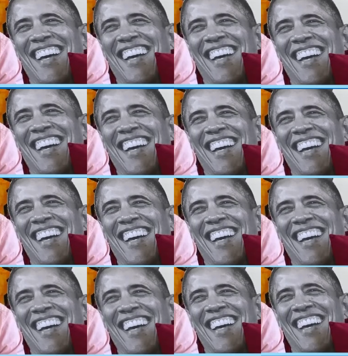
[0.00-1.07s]

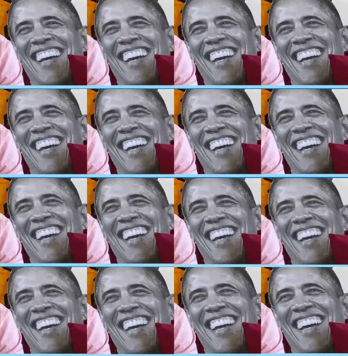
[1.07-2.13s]

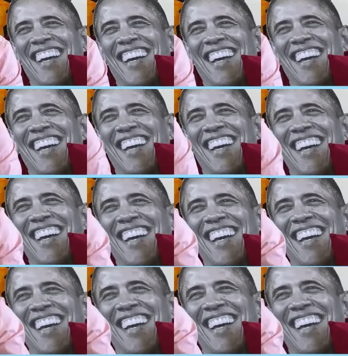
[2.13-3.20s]

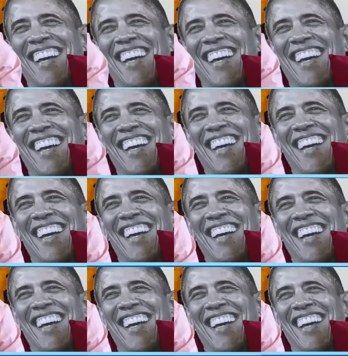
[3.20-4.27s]

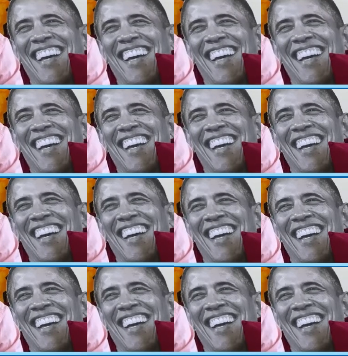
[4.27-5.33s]

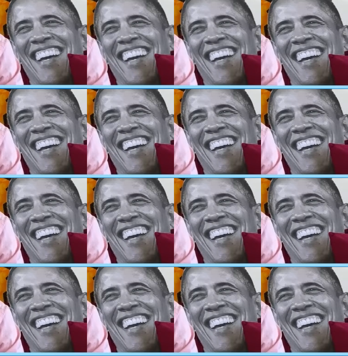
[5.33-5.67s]
(silent)